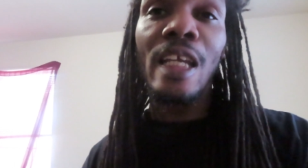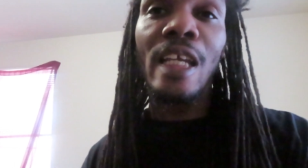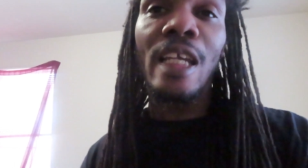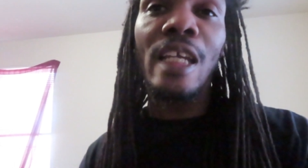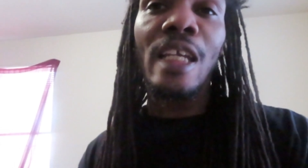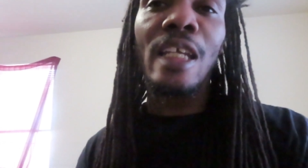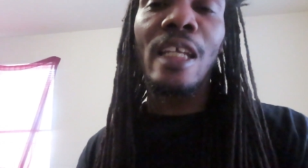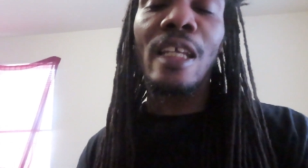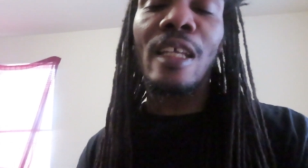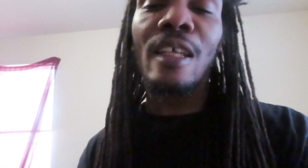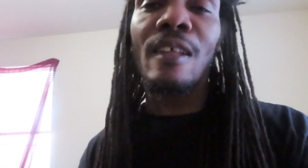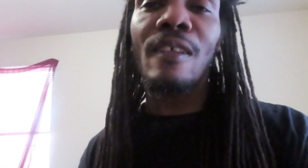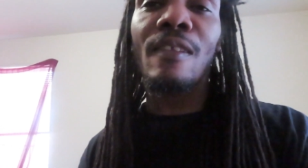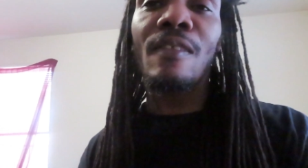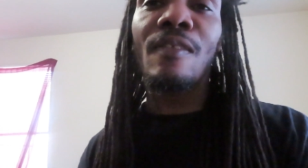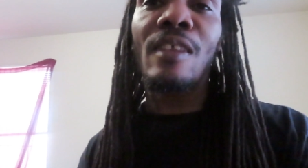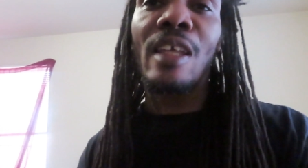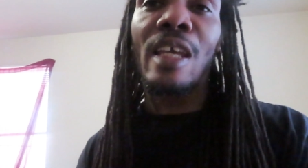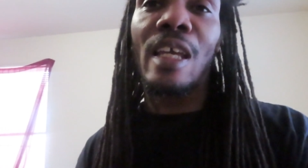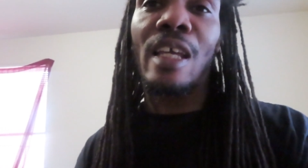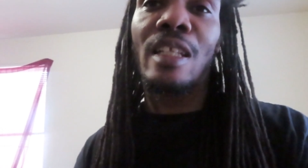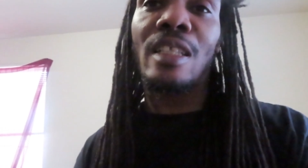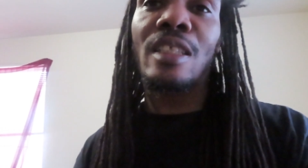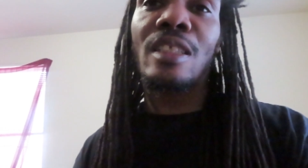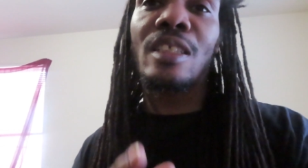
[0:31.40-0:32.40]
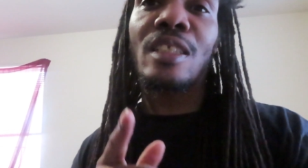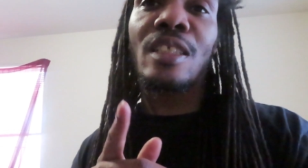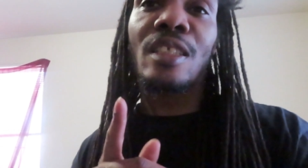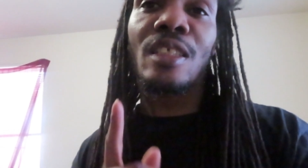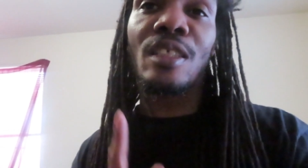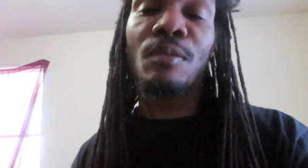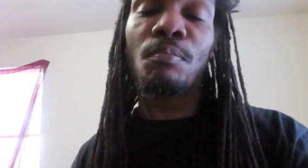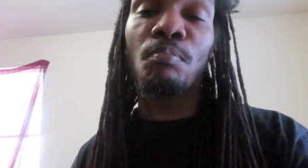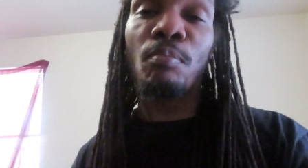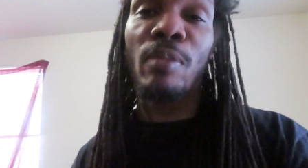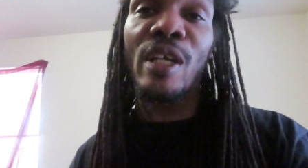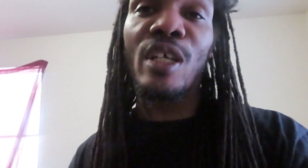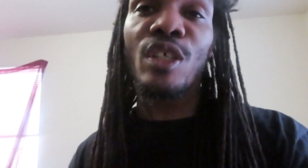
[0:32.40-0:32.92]
hit that
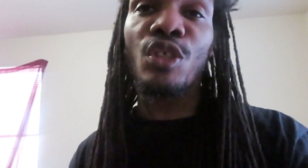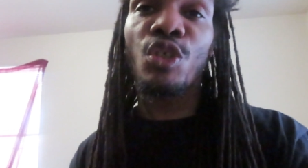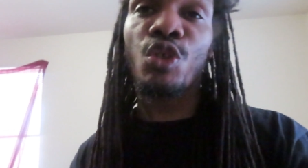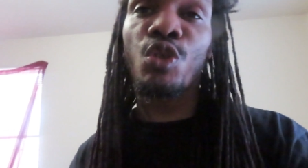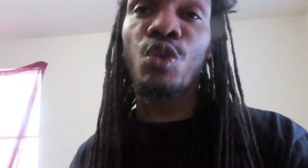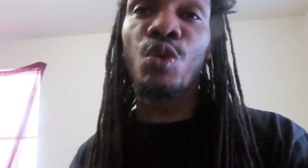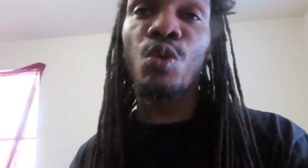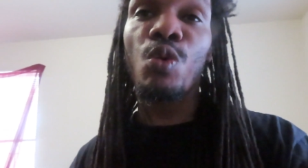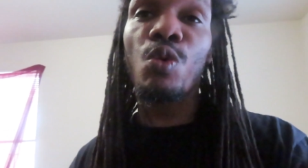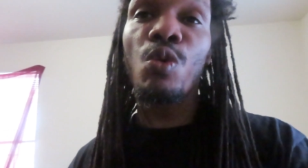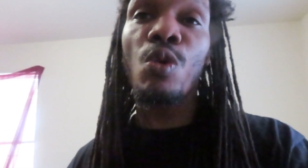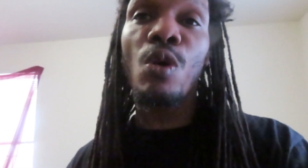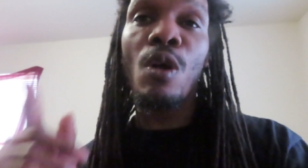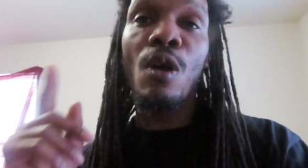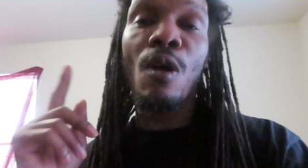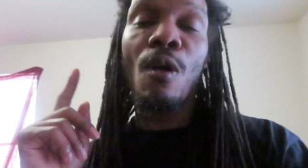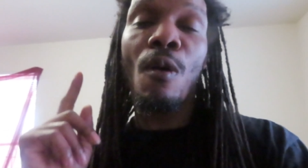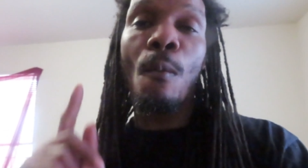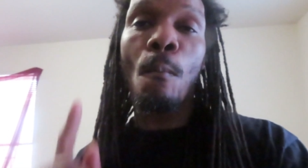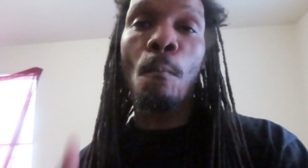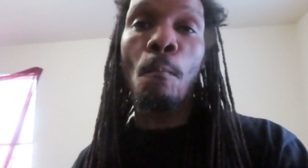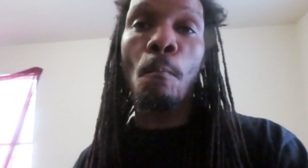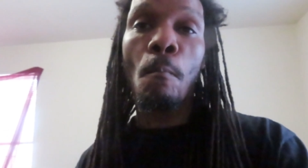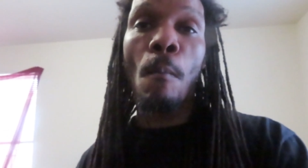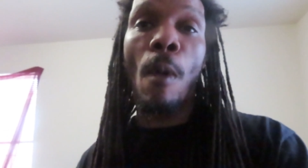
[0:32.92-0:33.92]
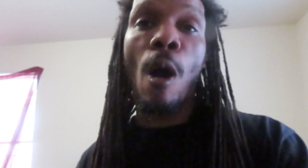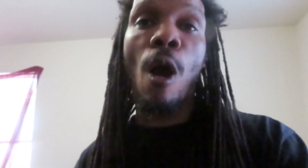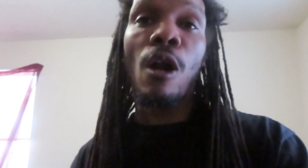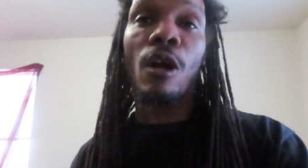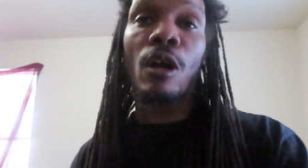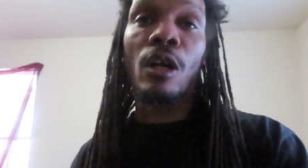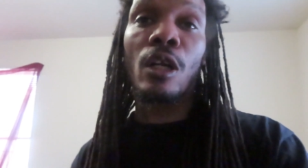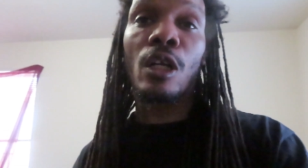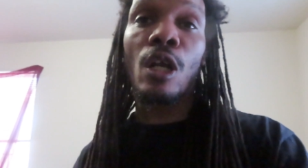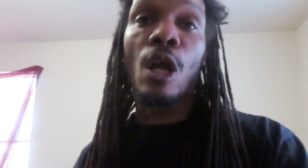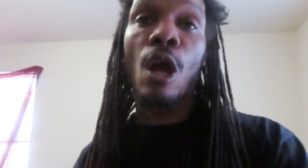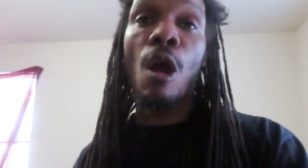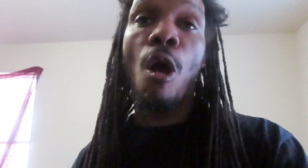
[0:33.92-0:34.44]
special
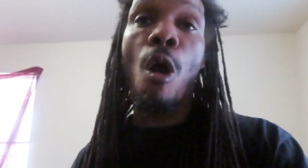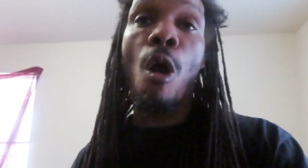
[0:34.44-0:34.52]
mark.